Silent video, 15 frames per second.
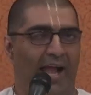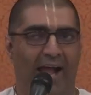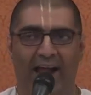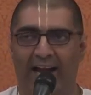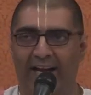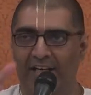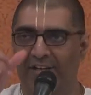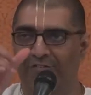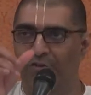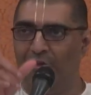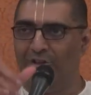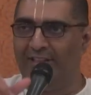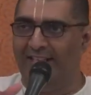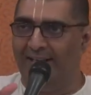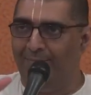And if you
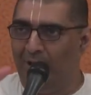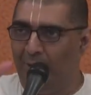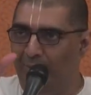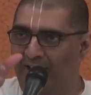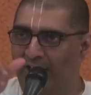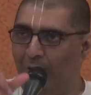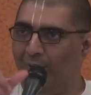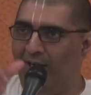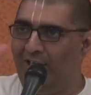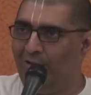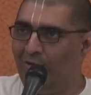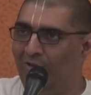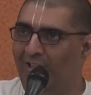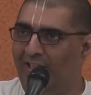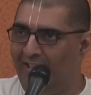sleep between 12
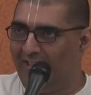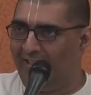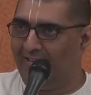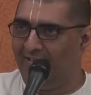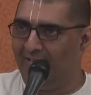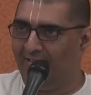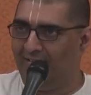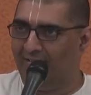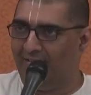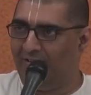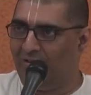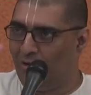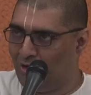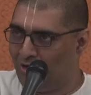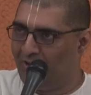to 3,
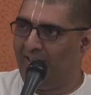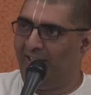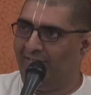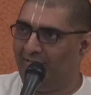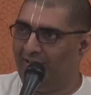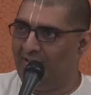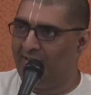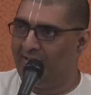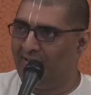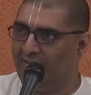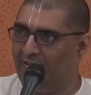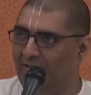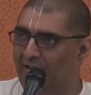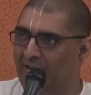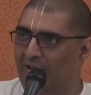those 3 hours,
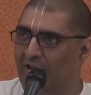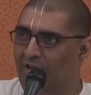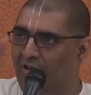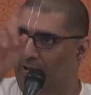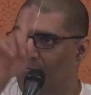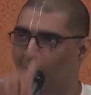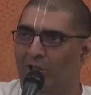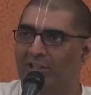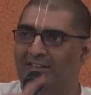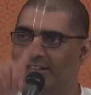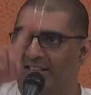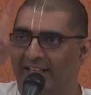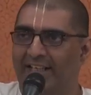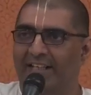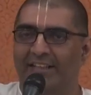your body is
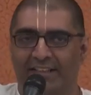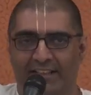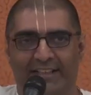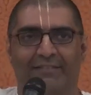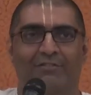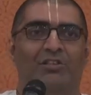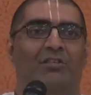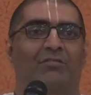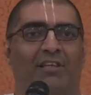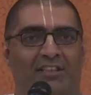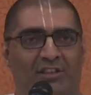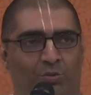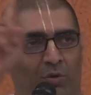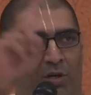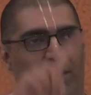getting 3 hours of
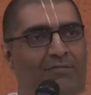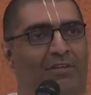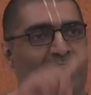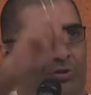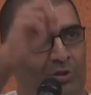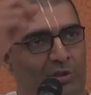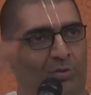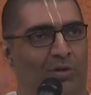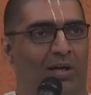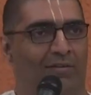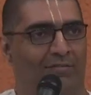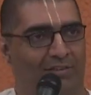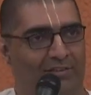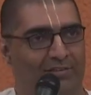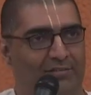rest. 1 hour equal to 1
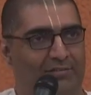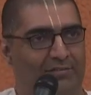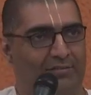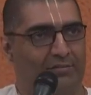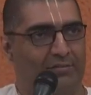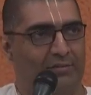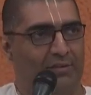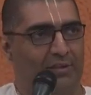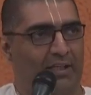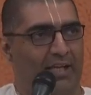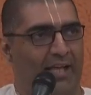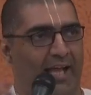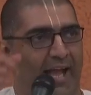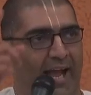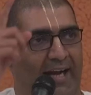hour.
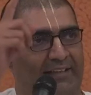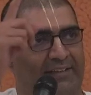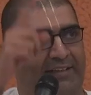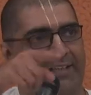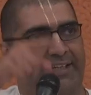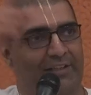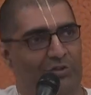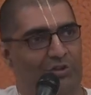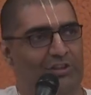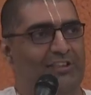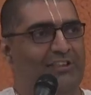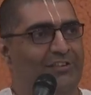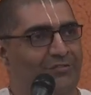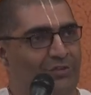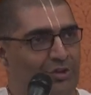And 3 to
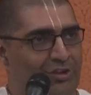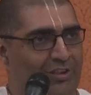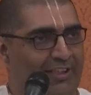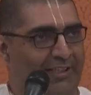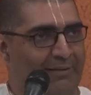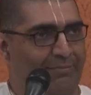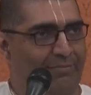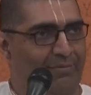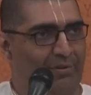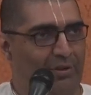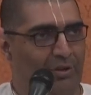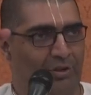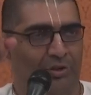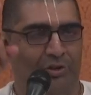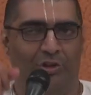6, if you sleep,
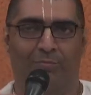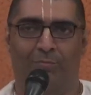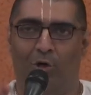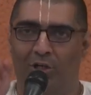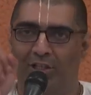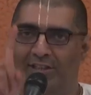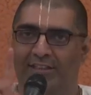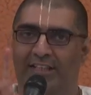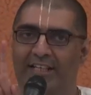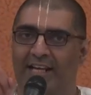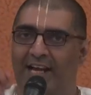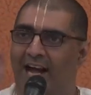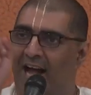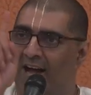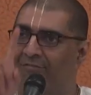your body is
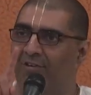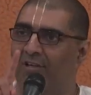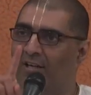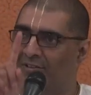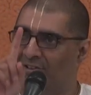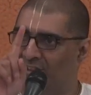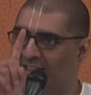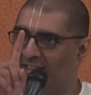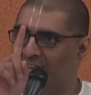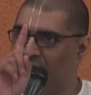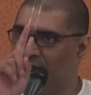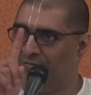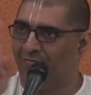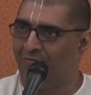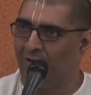getting half hour's rest
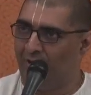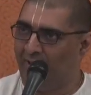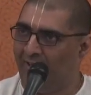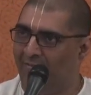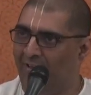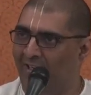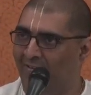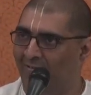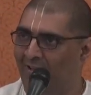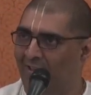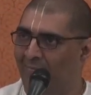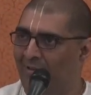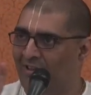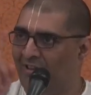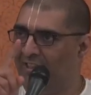for every hour.
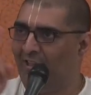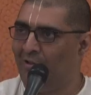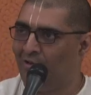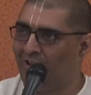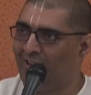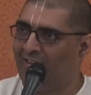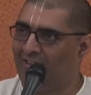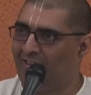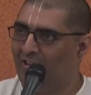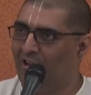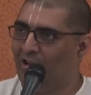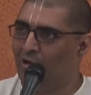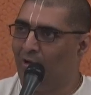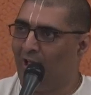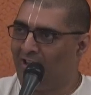That means 3 to 6,
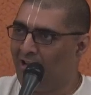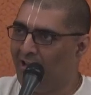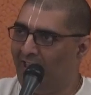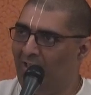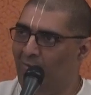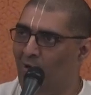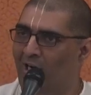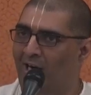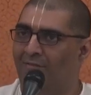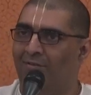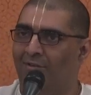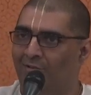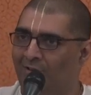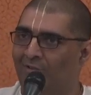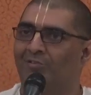you're actually getting 1.5
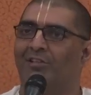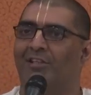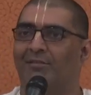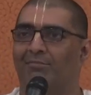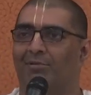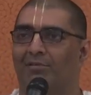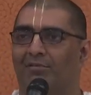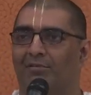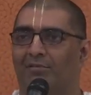hours of sleep.